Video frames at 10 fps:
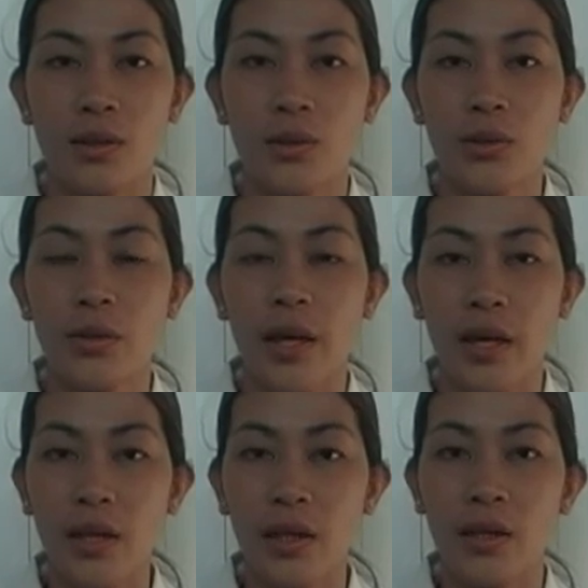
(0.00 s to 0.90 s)
Good
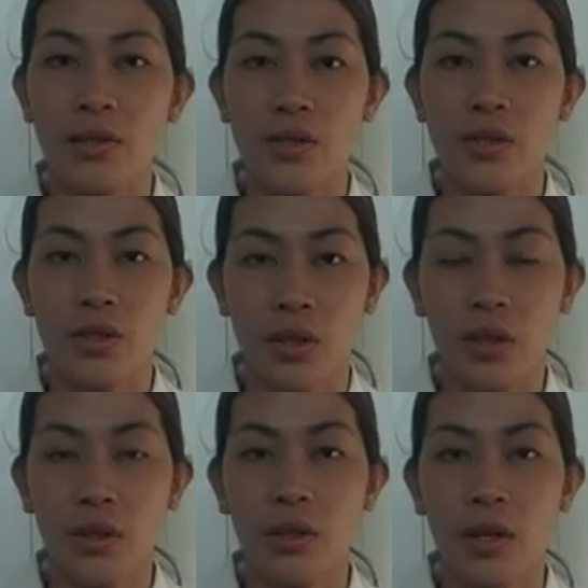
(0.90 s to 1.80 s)
day,
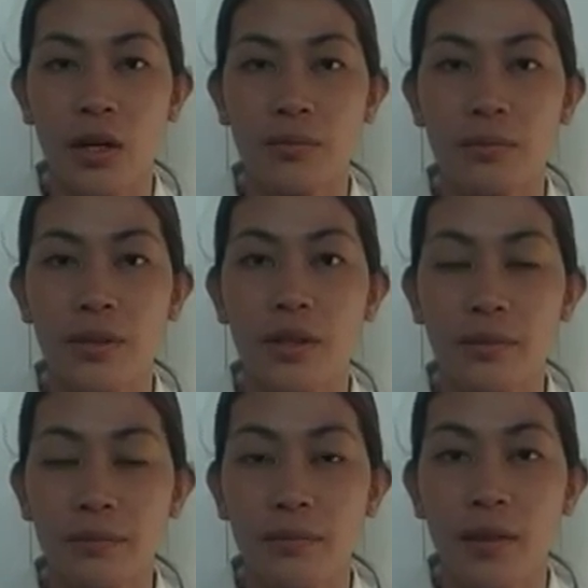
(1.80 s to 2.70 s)
sir and
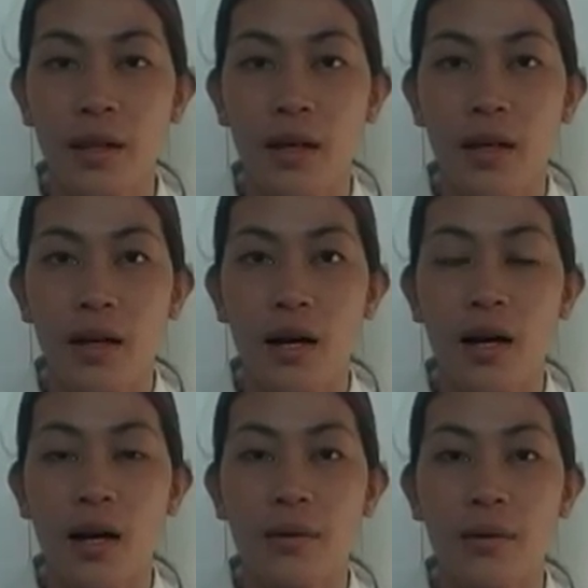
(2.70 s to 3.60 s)
madam.
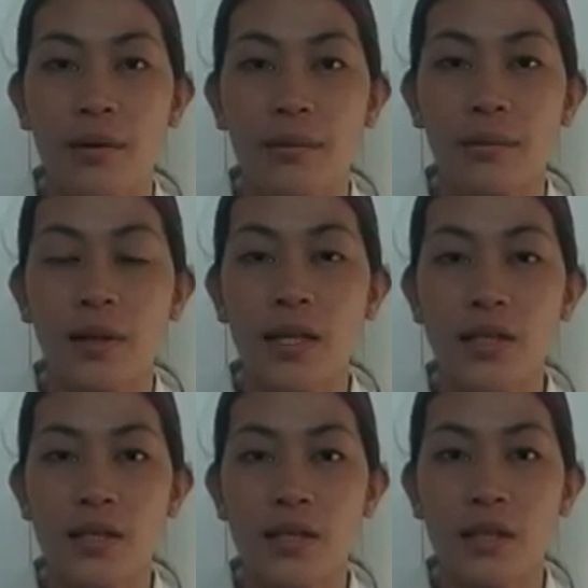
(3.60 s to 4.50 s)

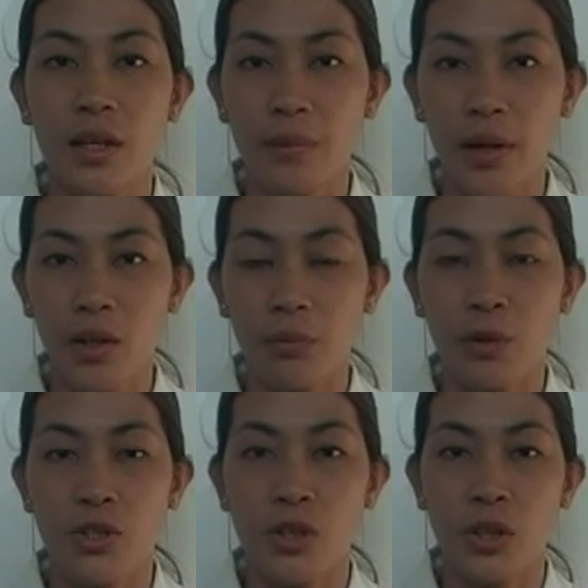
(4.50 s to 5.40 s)
Please give me an
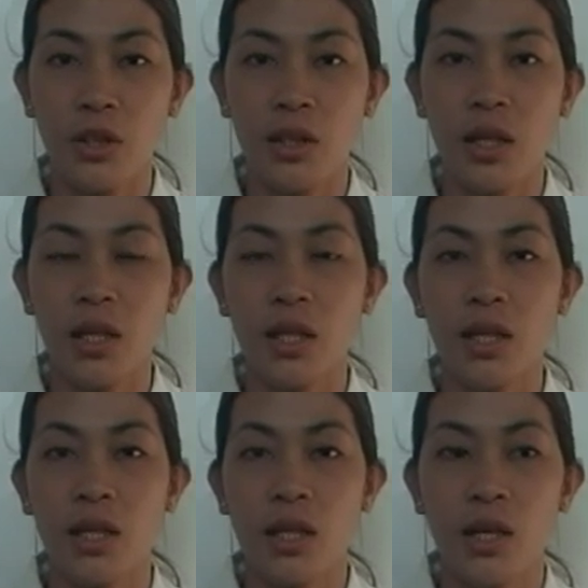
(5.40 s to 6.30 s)
opportunity
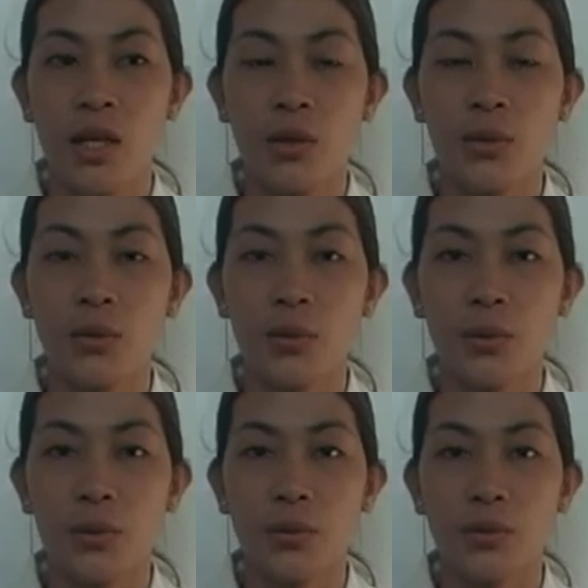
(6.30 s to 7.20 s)
to
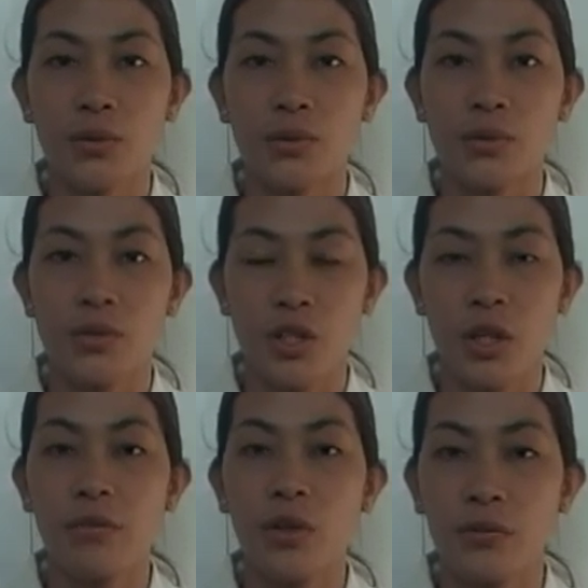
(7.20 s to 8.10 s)

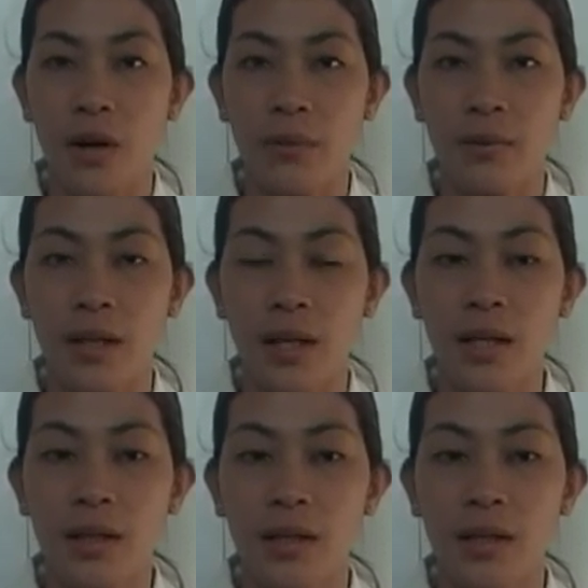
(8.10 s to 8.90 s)
serve your family.